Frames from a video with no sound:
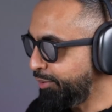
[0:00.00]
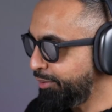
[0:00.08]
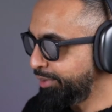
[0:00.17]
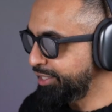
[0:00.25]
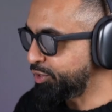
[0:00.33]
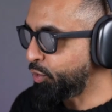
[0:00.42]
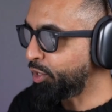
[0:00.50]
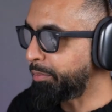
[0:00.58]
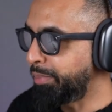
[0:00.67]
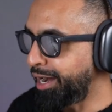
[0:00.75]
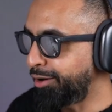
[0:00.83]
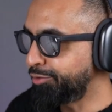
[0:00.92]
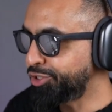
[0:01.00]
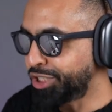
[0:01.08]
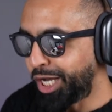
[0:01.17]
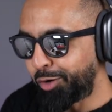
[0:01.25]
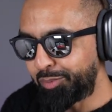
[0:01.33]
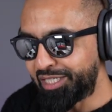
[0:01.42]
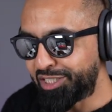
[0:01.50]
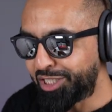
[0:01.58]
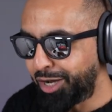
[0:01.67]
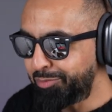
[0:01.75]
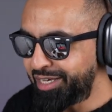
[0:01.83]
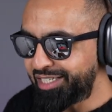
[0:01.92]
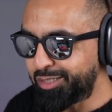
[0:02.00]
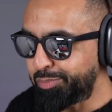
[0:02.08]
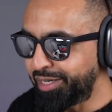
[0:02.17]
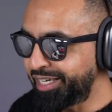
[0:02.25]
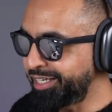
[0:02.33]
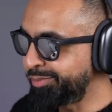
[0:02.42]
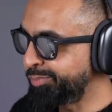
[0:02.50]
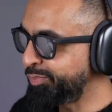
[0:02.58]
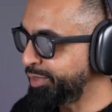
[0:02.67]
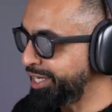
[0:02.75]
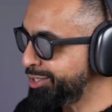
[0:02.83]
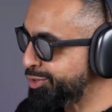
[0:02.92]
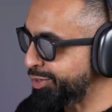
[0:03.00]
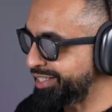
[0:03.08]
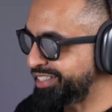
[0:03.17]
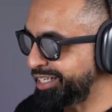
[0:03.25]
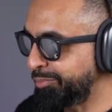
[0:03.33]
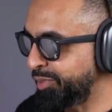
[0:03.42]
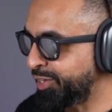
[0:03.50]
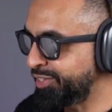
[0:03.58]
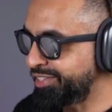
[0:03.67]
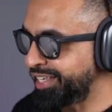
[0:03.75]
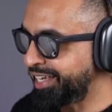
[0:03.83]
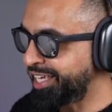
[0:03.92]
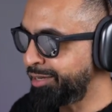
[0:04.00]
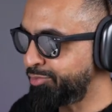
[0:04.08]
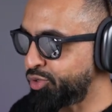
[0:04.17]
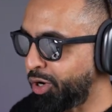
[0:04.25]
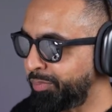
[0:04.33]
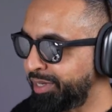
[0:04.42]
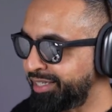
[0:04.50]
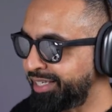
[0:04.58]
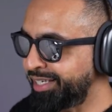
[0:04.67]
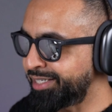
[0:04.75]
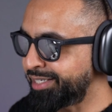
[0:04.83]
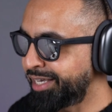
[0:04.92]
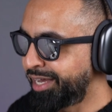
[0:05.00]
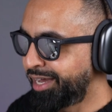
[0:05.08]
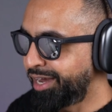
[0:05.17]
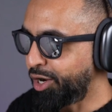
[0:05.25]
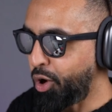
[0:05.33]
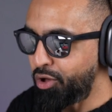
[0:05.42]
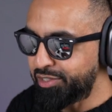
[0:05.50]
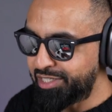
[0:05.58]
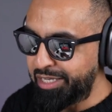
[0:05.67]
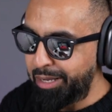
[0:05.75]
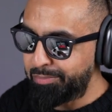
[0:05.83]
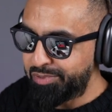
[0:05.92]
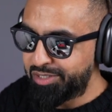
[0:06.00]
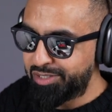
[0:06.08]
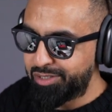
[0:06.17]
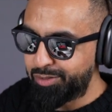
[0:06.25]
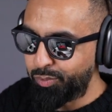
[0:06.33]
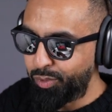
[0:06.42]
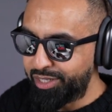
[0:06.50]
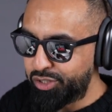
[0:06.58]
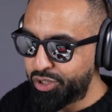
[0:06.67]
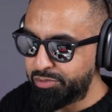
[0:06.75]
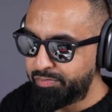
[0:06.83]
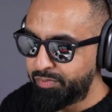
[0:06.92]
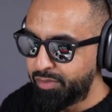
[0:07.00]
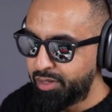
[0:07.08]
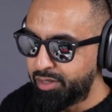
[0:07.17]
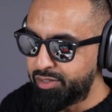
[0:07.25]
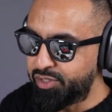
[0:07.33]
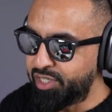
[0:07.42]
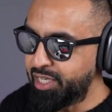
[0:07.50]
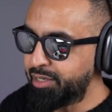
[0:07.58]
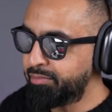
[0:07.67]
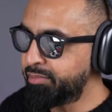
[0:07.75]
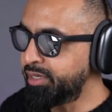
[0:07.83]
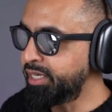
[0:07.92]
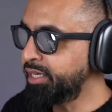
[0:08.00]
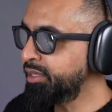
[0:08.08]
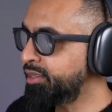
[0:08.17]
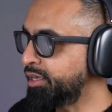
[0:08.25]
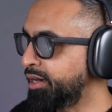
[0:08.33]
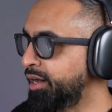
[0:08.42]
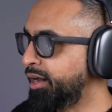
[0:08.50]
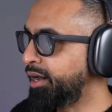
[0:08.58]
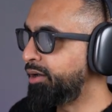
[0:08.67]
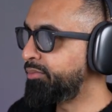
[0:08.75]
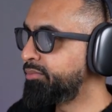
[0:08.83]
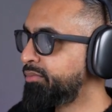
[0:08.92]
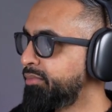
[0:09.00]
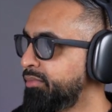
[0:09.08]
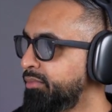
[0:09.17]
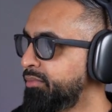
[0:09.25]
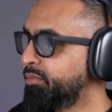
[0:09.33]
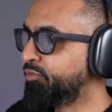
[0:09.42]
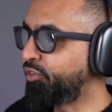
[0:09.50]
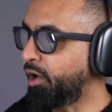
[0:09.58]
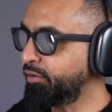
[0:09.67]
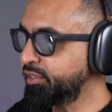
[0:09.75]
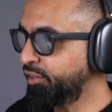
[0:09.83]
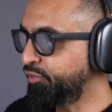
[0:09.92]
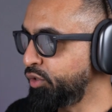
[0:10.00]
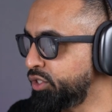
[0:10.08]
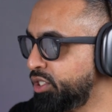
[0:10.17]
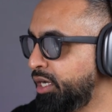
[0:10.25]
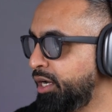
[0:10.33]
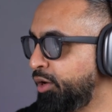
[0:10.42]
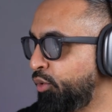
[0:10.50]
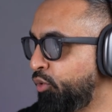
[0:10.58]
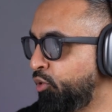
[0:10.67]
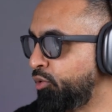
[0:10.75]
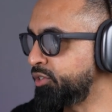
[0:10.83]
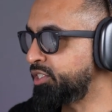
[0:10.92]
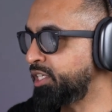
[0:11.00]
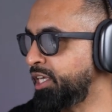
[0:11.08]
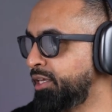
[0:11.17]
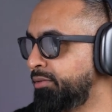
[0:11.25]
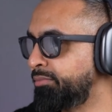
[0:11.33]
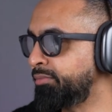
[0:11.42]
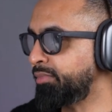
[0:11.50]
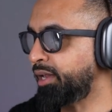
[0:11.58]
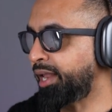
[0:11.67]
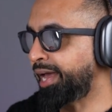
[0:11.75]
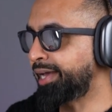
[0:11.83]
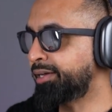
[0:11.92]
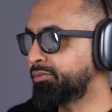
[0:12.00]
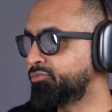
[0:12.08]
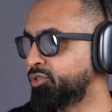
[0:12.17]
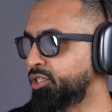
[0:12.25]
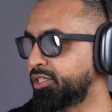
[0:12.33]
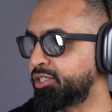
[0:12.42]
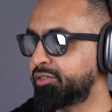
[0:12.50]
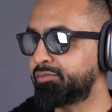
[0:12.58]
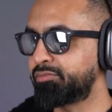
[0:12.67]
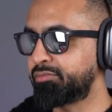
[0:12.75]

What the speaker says: I want to talk about Xiaomi. Xiaomi is being interesting because they keep dropping these concepts which seem either far in the future or seem like just